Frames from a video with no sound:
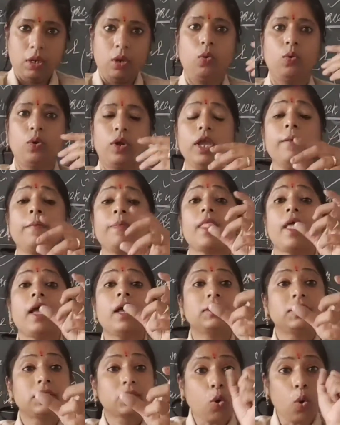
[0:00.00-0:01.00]
Okay,
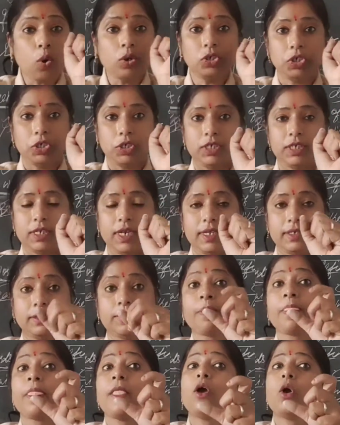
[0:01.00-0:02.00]
consciousness,
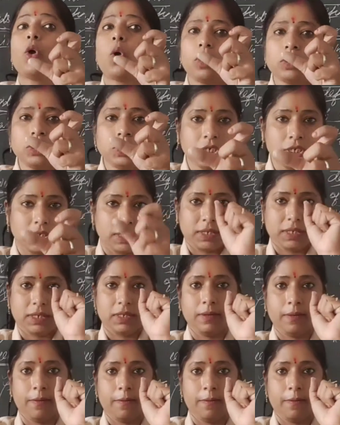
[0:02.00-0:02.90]
conscious